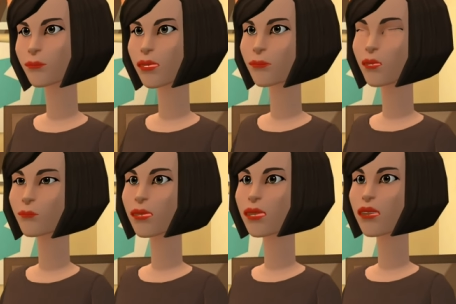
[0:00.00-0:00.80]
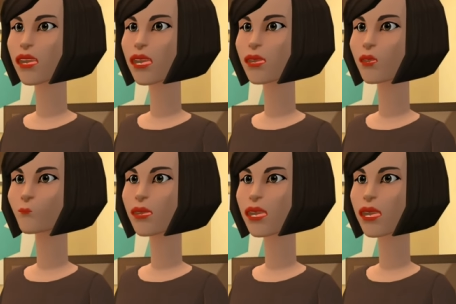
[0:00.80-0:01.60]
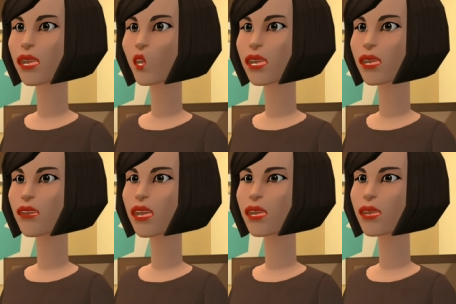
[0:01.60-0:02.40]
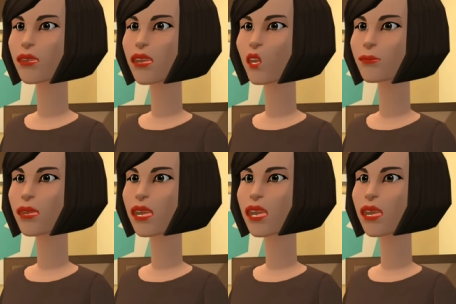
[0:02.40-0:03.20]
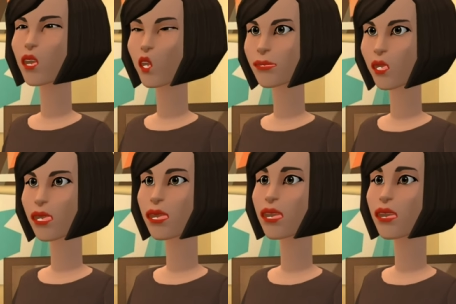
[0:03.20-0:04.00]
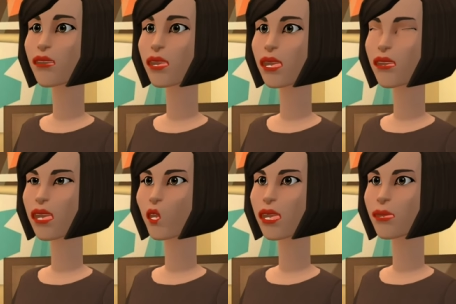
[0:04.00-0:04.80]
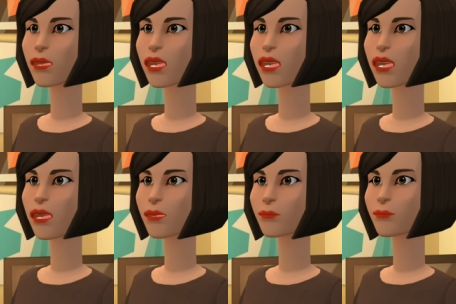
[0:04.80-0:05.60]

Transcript: The purpose of the role play is to get evidence of your ability to communicate effectively with patients.